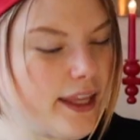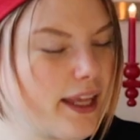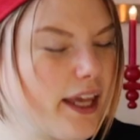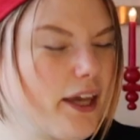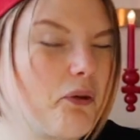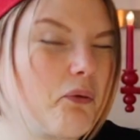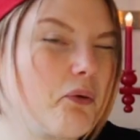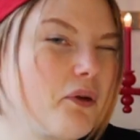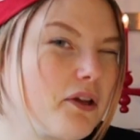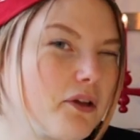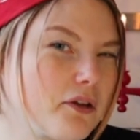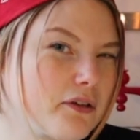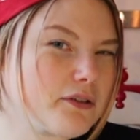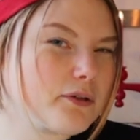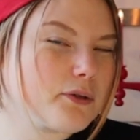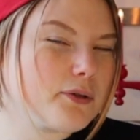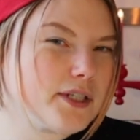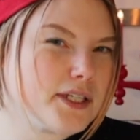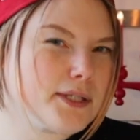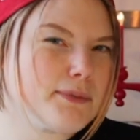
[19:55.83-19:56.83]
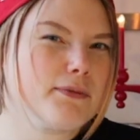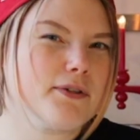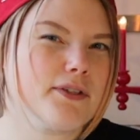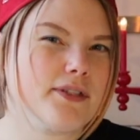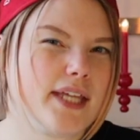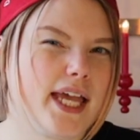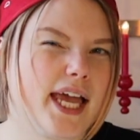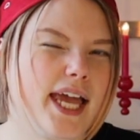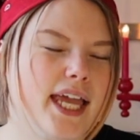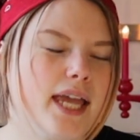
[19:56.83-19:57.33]
Like with
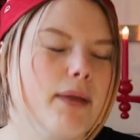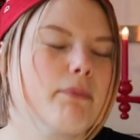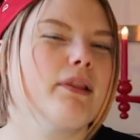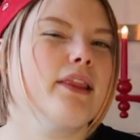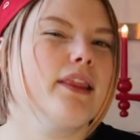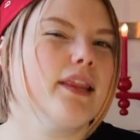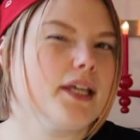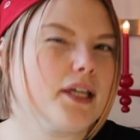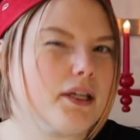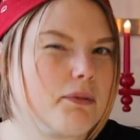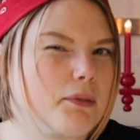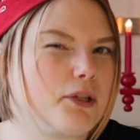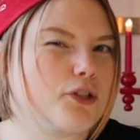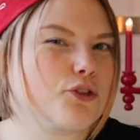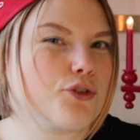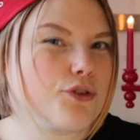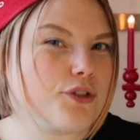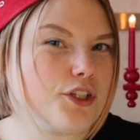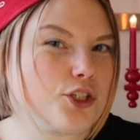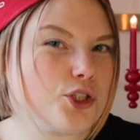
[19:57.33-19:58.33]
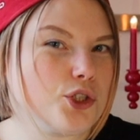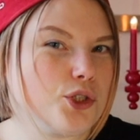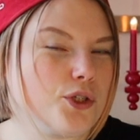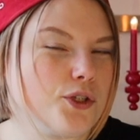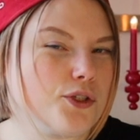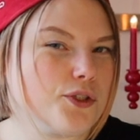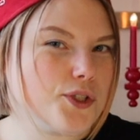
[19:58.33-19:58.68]
Christmas, I am a little bit traditional,